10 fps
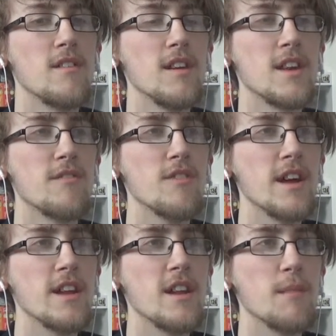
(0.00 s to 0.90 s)
Is it a different
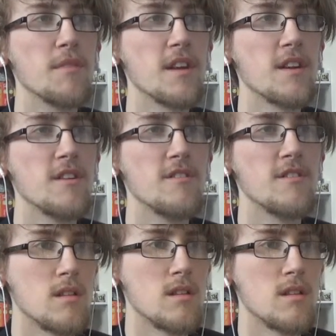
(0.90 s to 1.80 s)
ending I'm thinking of?
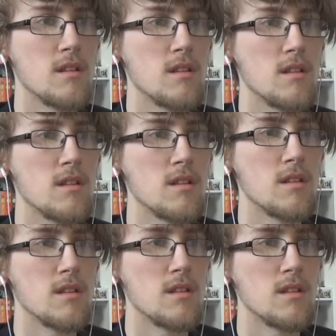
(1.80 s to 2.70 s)
Coming over to my
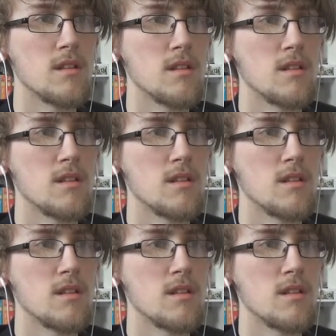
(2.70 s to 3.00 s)
place.